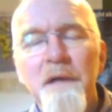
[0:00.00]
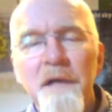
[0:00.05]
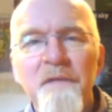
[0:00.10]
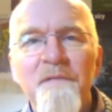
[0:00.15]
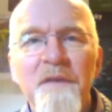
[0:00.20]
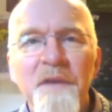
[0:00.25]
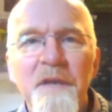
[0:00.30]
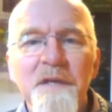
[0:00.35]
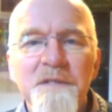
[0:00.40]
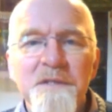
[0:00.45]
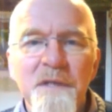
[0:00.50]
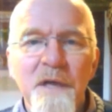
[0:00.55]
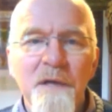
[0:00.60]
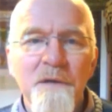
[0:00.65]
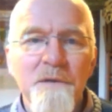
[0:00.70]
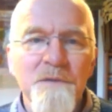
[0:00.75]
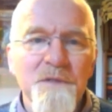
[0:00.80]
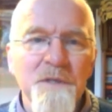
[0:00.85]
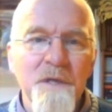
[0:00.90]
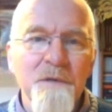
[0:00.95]
in the next day
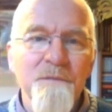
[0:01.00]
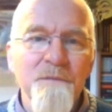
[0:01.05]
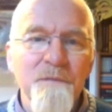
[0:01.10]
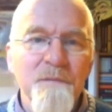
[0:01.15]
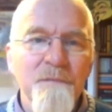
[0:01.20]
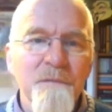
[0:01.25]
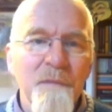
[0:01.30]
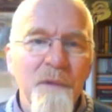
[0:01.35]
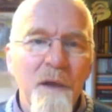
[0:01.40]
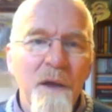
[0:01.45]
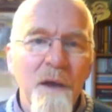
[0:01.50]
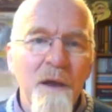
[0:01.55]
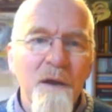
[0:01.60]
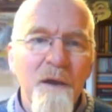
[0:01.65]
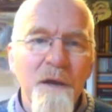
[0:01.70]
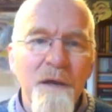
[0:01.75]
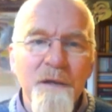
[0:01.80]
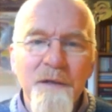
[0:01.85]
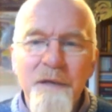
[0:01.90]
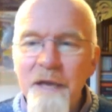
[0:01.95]
or so.
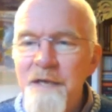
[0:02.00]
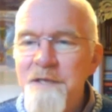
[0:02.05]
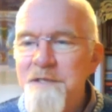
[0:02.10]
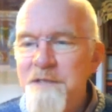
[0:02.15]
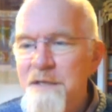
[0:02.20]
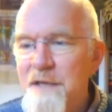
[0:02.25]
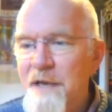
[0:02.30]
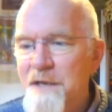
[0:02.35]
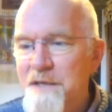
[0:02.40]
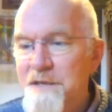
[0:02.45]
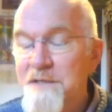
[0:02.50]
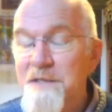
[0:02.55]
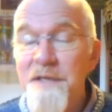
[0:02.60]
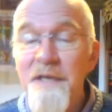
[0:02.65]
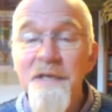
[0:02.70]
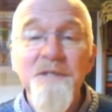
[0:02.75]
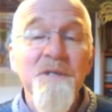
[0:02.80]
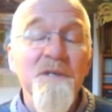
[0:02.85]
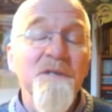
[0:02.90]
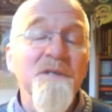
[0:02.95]
All right, catch you later.
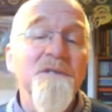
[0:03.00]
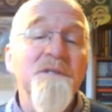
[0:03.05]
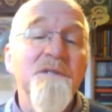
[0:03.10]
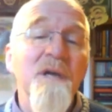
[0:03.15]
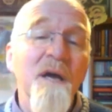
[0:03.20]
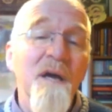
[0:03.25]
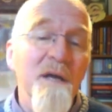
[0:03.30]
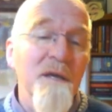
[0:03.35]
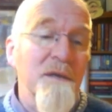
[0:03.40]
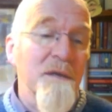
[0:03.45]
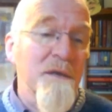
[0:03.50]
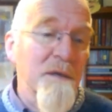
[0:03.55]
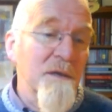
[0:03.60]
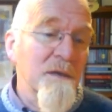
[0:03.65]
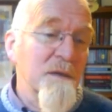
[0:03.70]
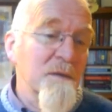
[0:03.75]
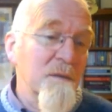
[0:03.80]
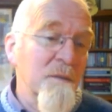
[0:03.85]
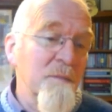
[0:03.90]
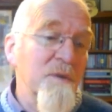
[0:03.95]
Today's a good day.
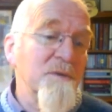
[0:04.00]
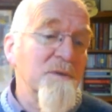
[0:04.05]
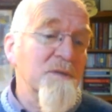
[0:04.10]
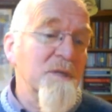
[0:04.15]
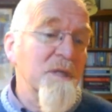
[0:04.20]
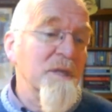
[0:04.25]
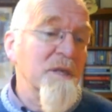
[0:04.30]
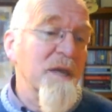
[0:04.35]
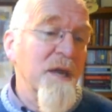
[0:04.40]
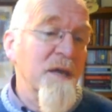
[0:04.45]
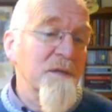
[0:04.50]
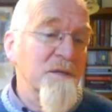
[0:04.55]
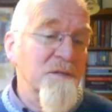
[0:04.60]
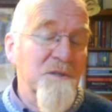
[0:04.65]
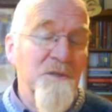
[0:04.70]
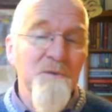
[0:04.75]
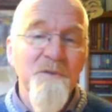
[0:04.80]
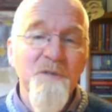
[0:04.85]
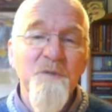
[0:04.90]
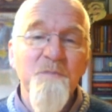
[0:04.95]
The moon's in
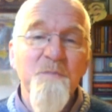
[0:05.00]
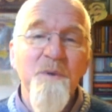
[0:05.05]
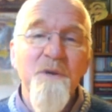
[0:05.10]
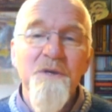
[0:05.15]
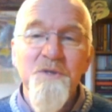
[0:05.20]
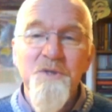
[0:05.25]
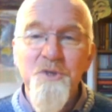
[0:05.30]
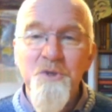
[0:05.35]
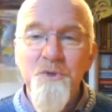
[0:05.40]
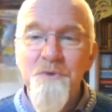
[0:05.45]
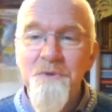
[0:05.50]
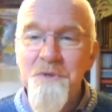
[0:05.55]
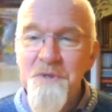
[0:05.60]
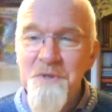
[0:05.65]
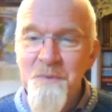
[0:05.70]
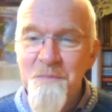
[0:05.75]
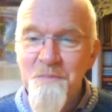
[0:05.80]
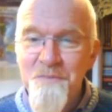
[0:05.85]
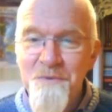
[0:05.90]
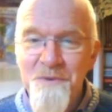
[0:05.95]
Cancer and it's past
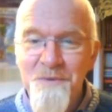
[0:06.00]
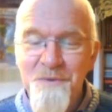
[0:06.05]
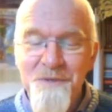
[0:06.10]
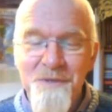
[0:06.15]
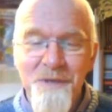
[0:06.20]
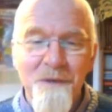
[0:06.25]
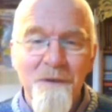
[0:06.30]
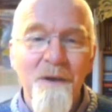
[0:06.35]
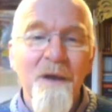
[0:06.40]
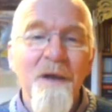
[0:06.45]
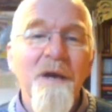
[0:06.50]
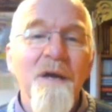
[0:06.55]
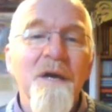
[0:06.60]
Uranus and Pluto.